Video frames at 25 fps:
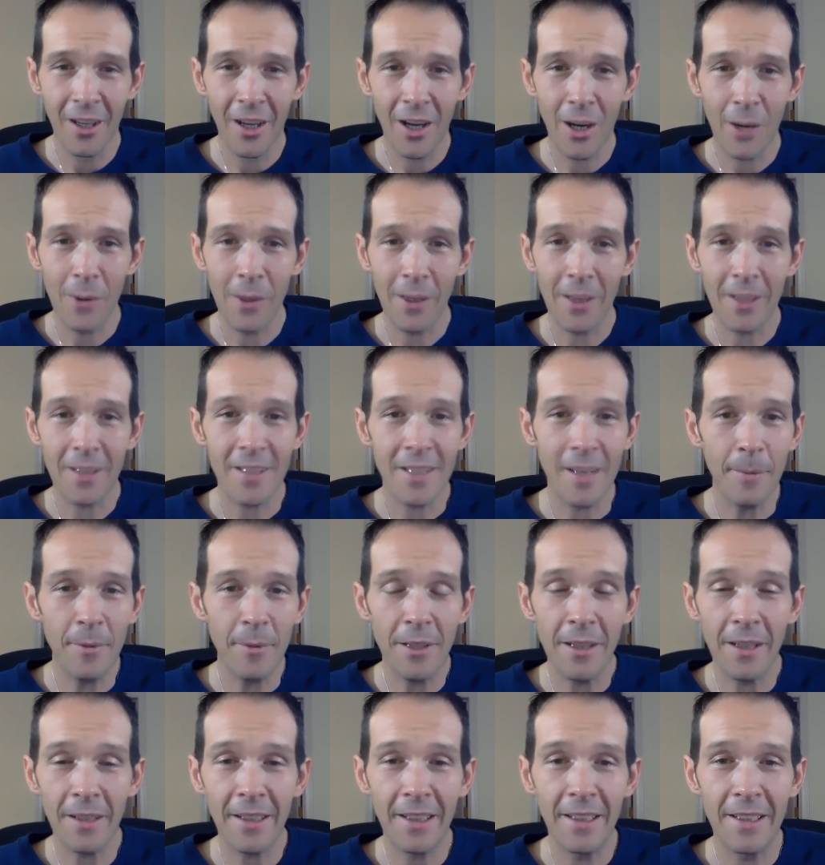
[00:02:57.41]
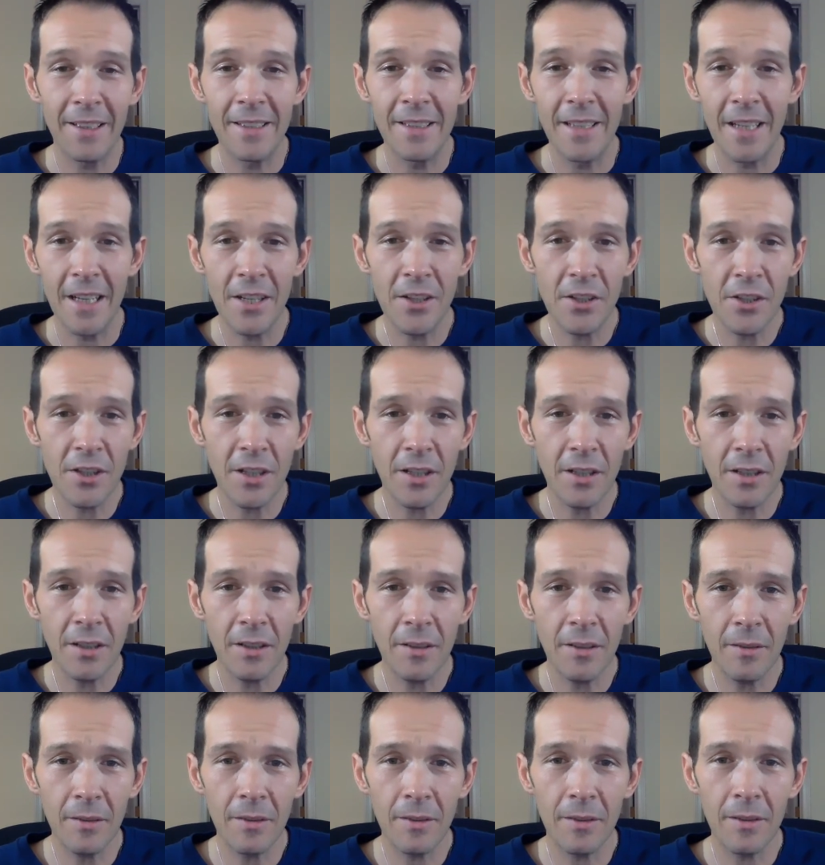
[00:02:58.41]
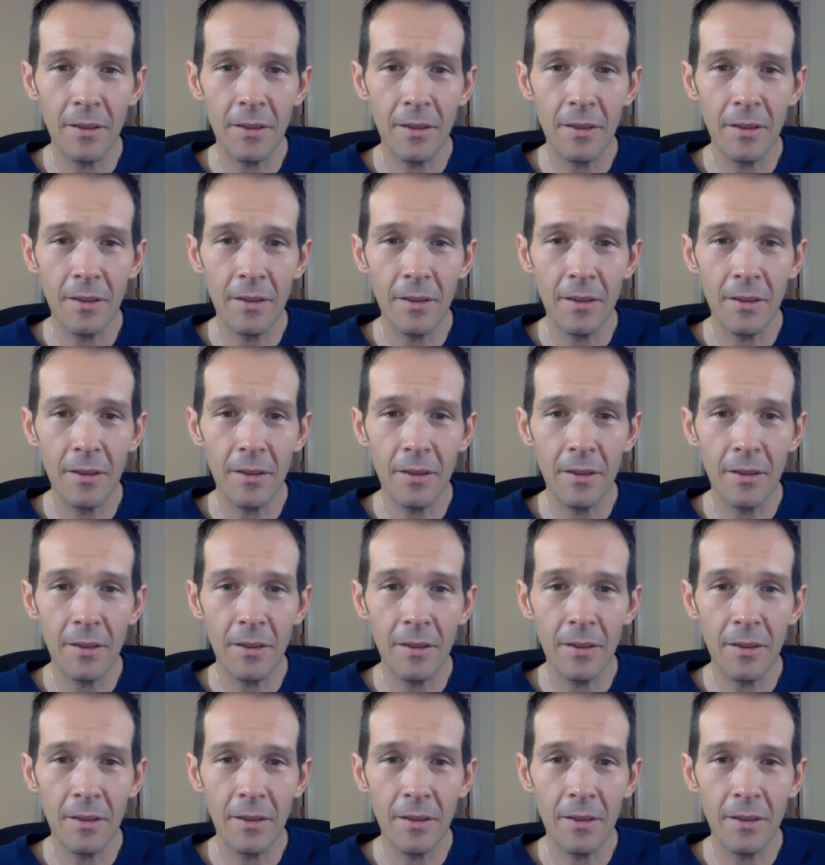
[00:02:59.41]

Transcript: Are we accepting a condition,